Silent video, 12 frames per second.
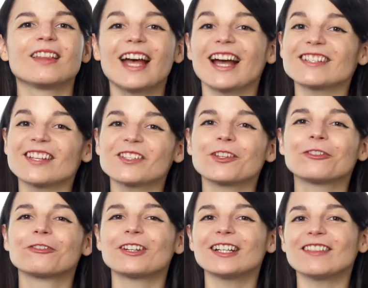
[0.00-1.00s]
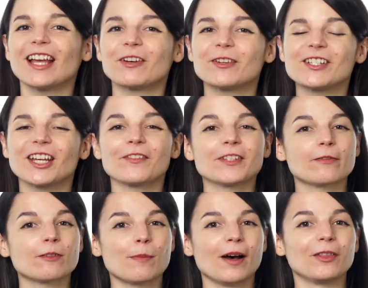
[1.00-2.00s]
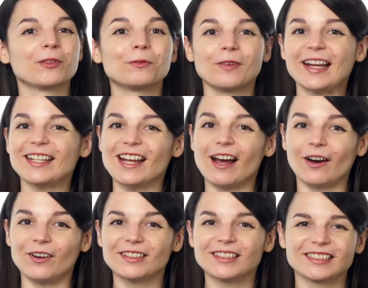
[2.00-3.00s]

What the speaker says: Access your free language gifts of the month right now.